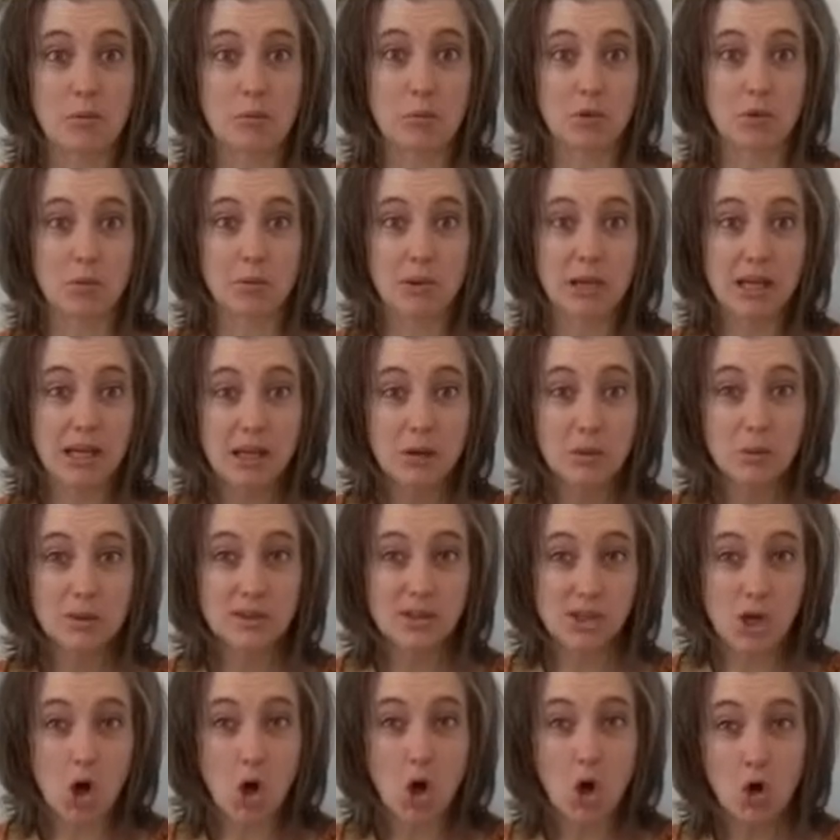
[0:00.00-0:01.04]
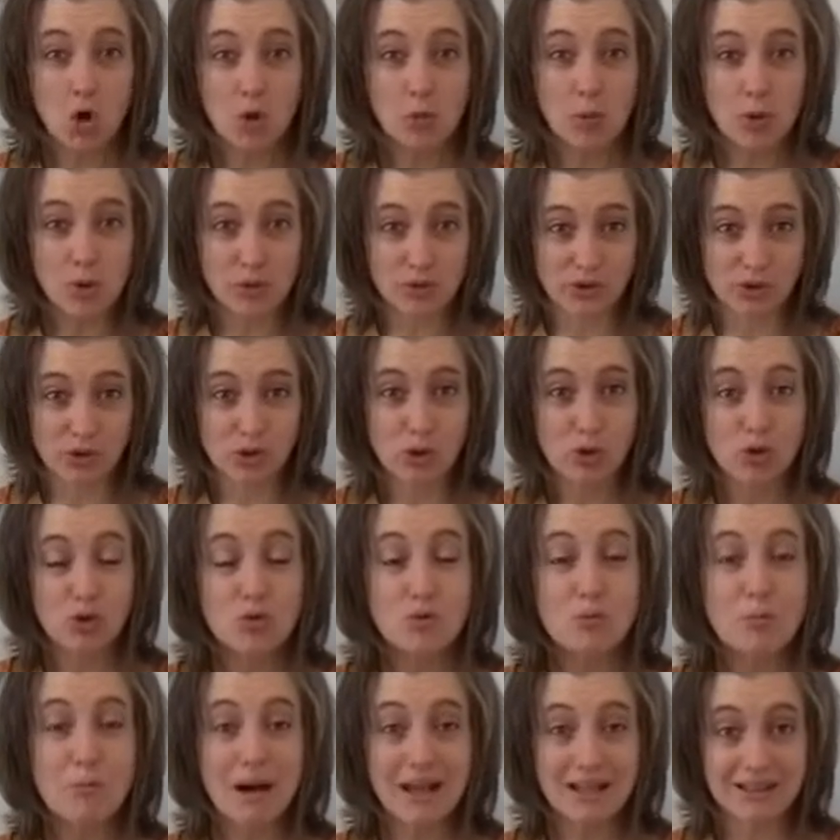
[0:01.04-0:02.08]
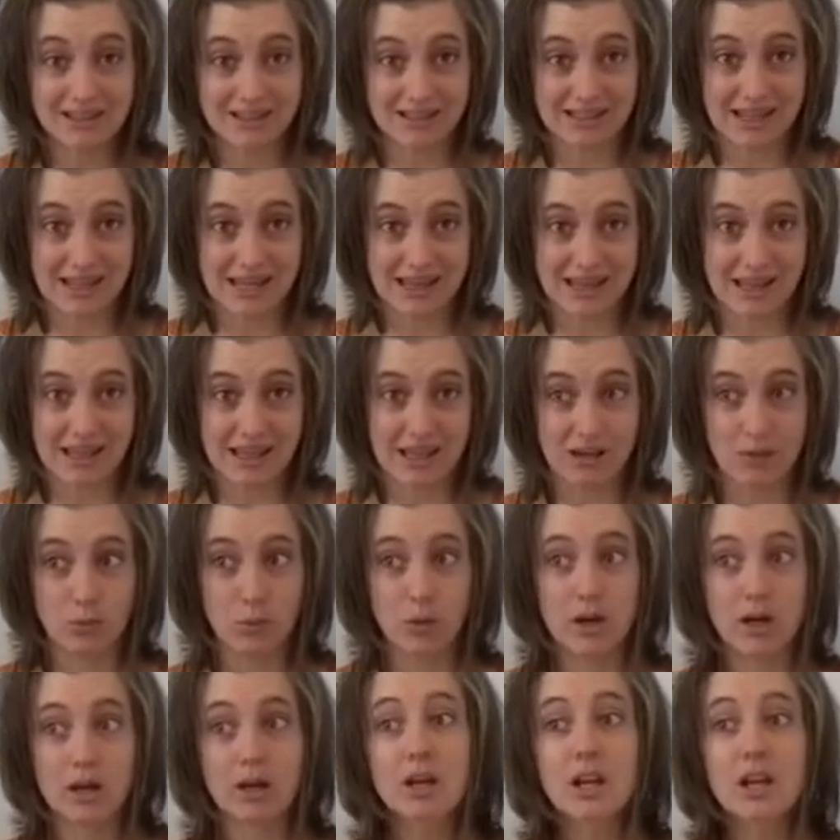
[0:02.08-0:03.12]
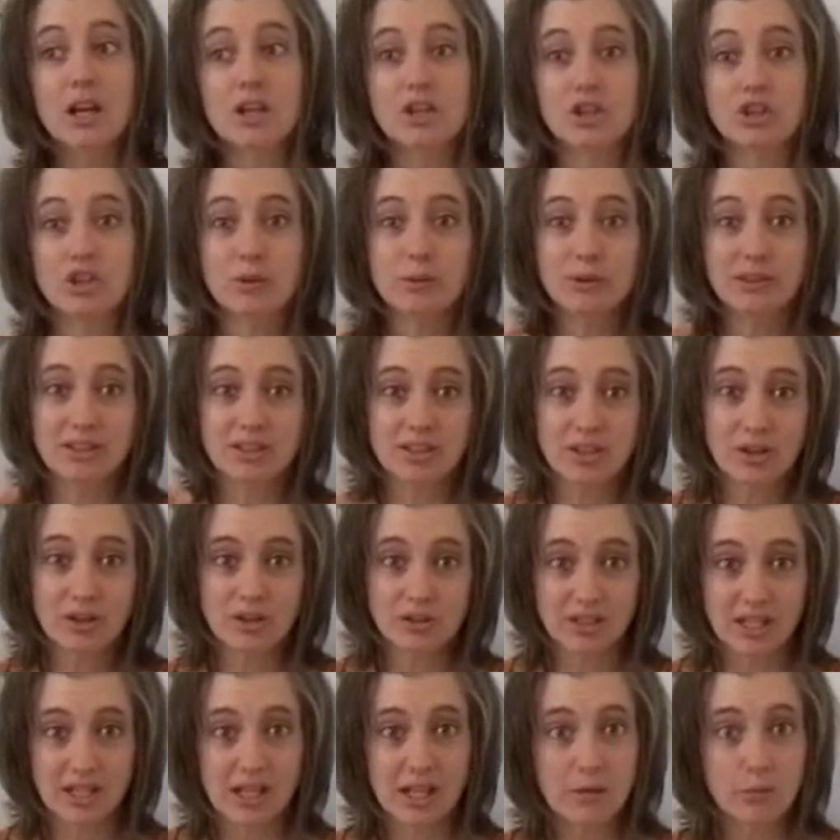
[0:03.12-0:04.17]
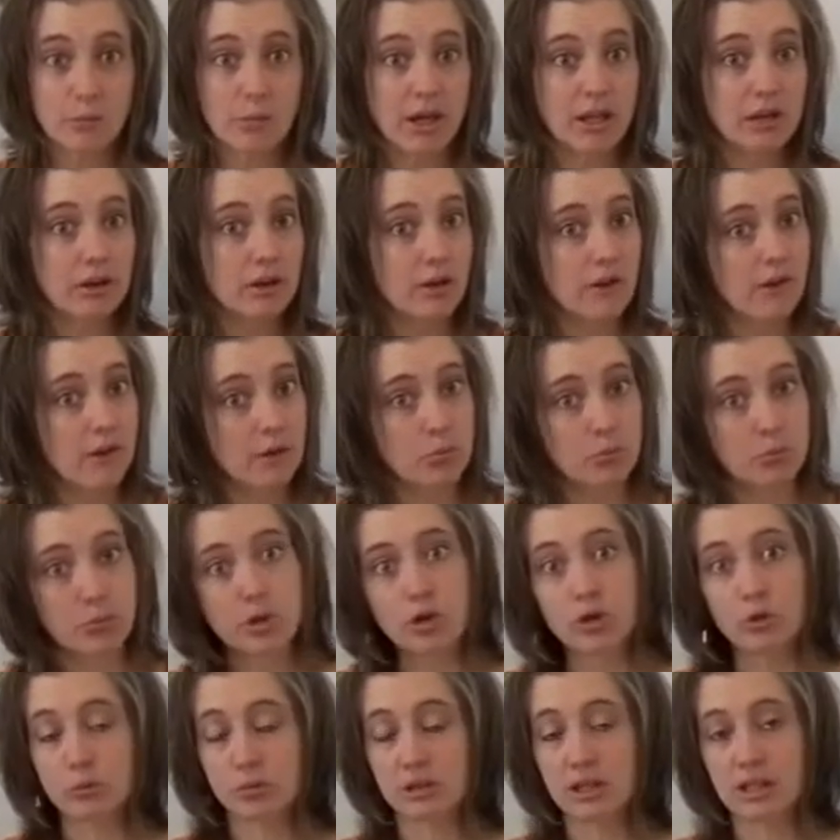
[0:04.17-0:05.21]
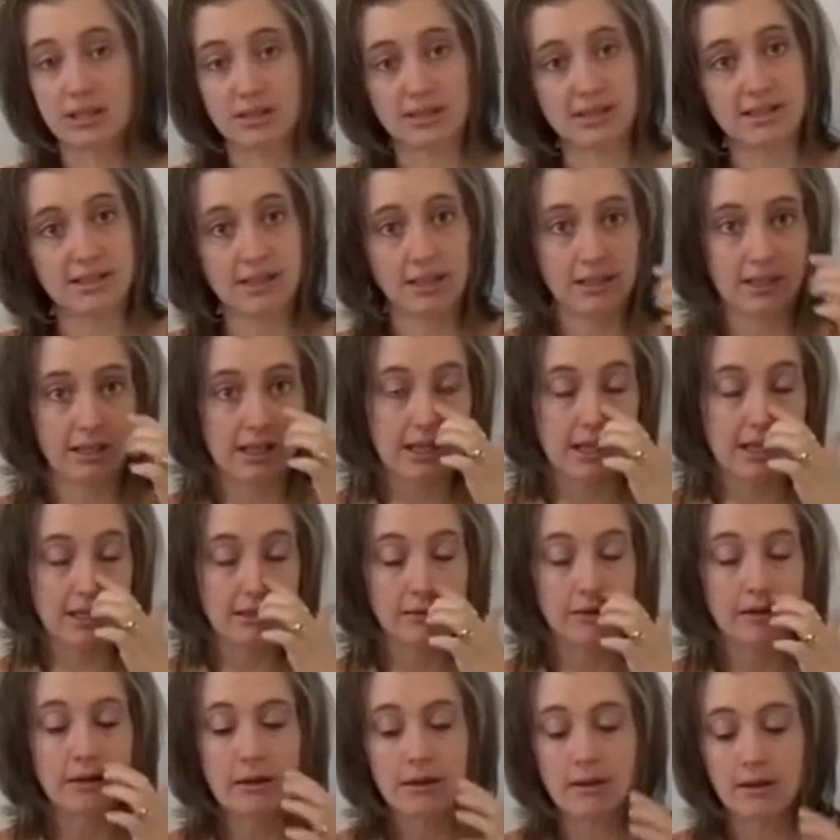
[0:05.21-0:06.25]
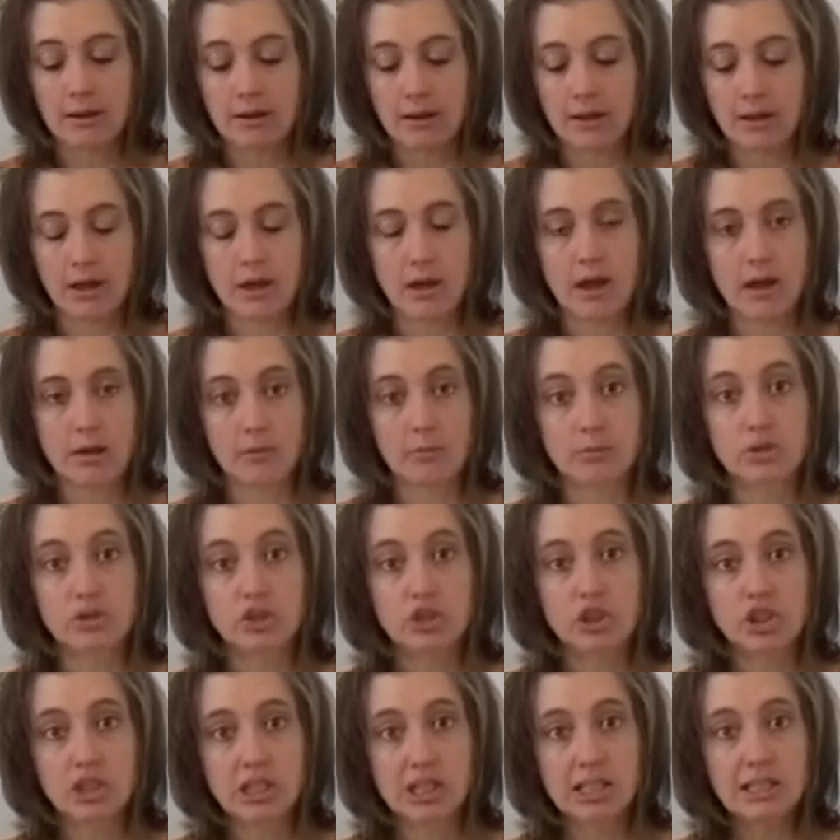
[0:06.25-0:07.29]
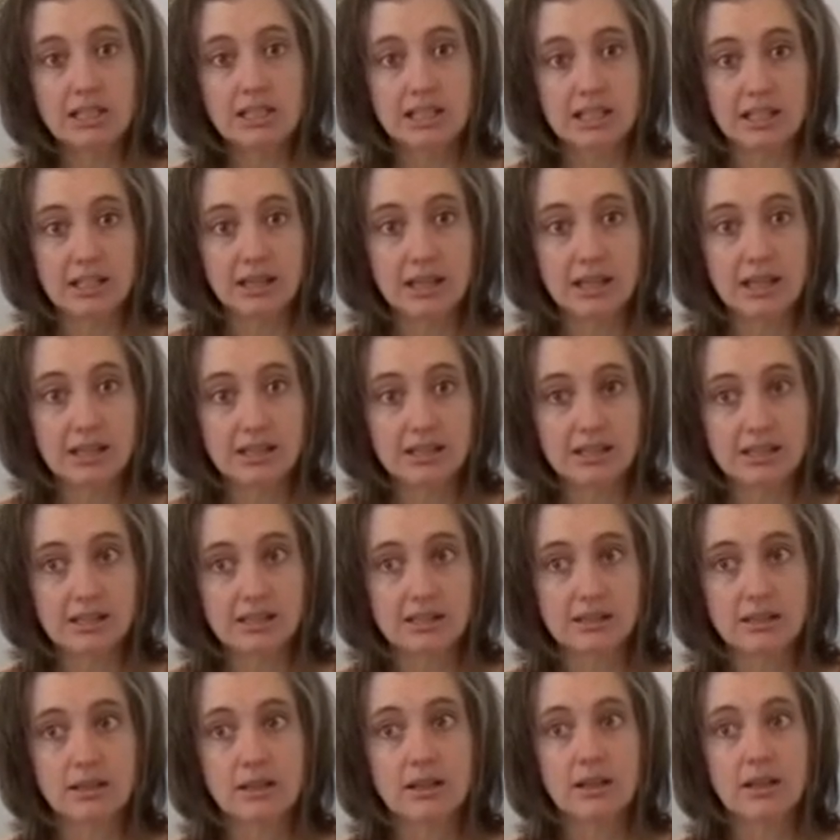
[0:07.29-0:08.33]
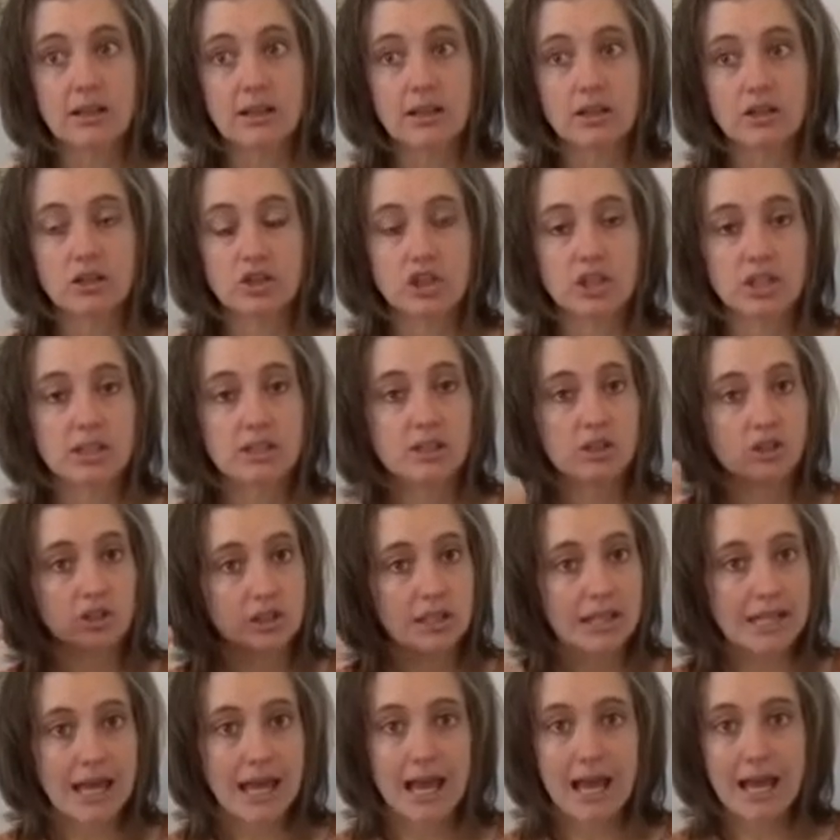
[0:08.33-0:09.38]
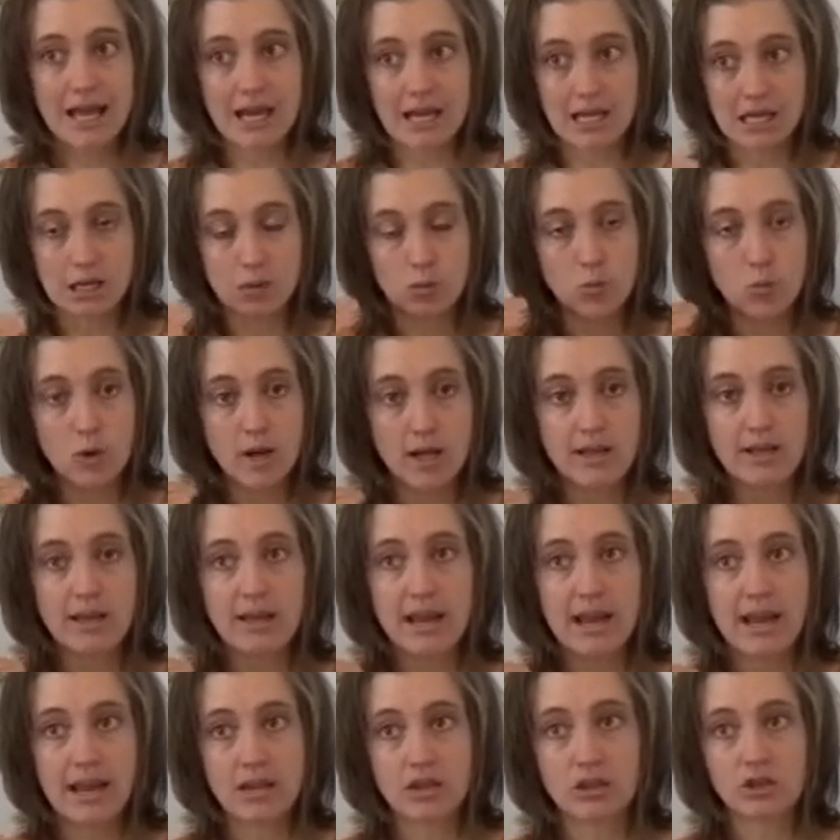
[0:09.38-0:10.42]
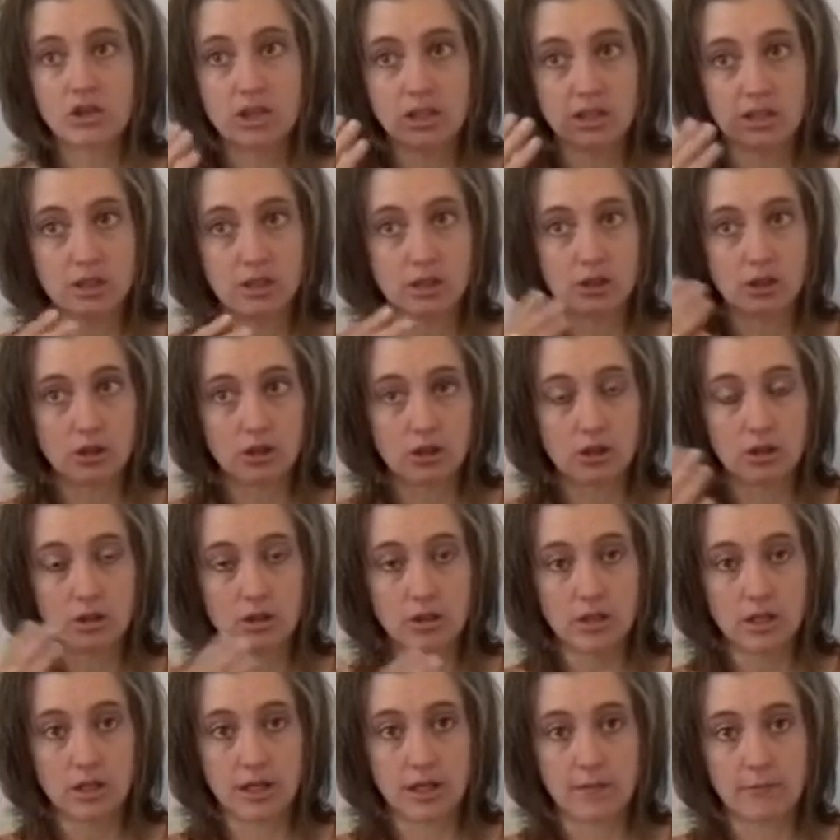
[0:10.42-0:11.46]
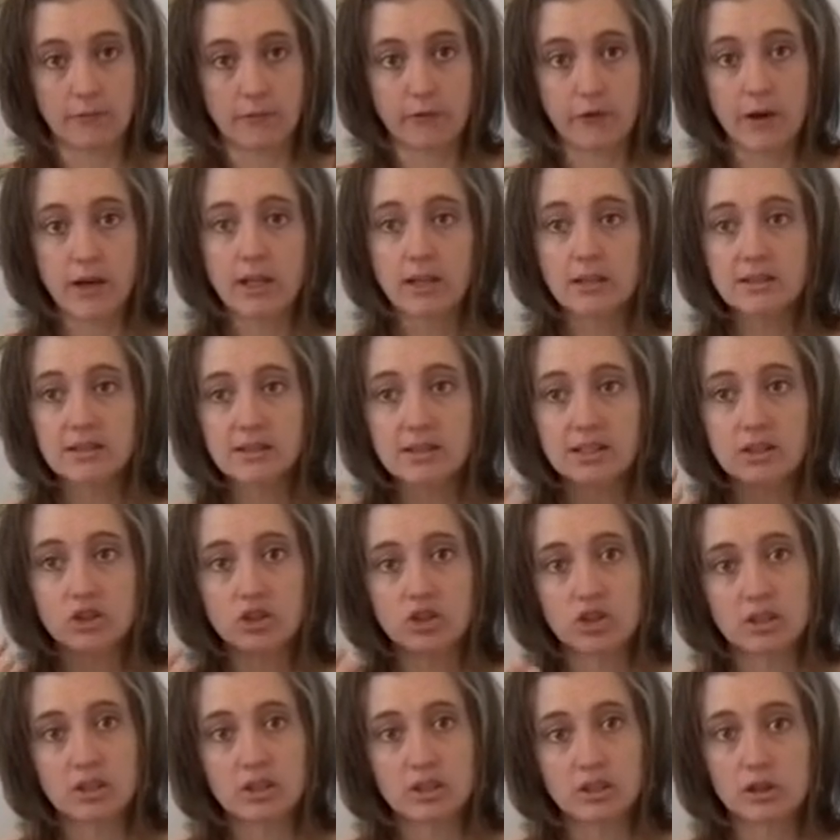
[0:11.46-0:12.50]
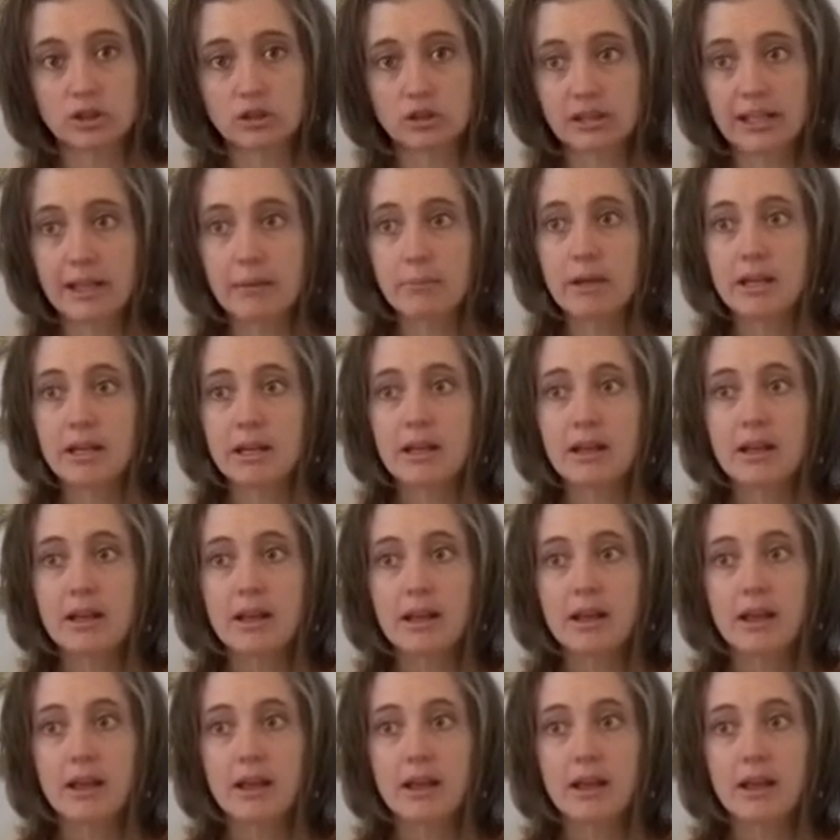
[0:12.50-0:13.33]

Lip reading: number, but it was almost 2 months, I think, where she would start to get better and then boom, get sick again. She did this. She took 9 in one day. She did her frankincense, she did her lemon,